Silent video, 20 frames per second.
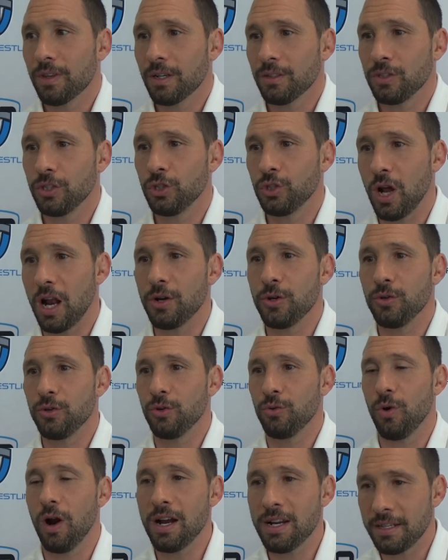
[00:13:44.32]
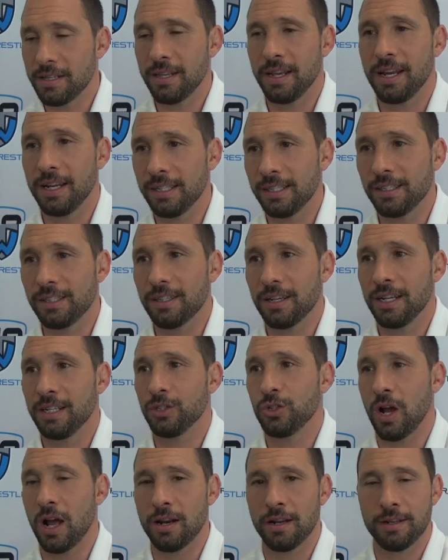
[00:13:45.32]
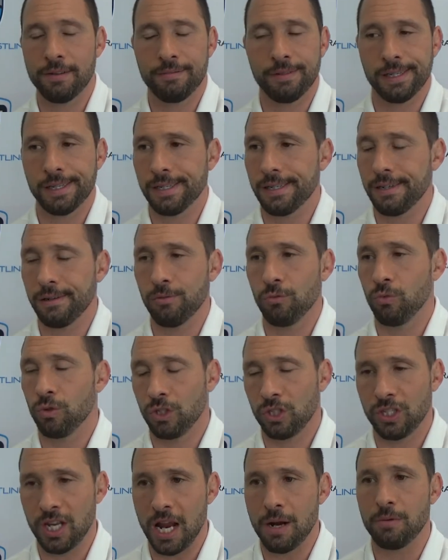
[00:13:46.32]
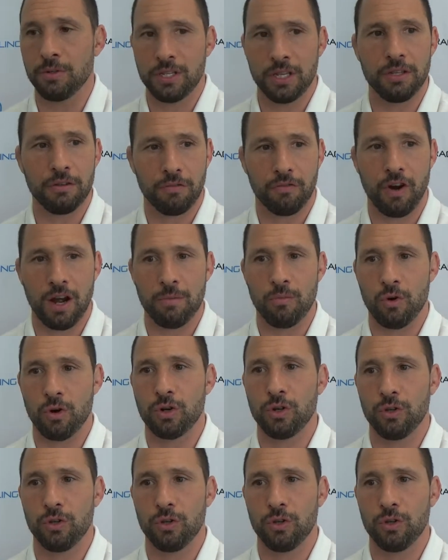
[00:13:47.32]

to try to do the right things and try to stay within the framework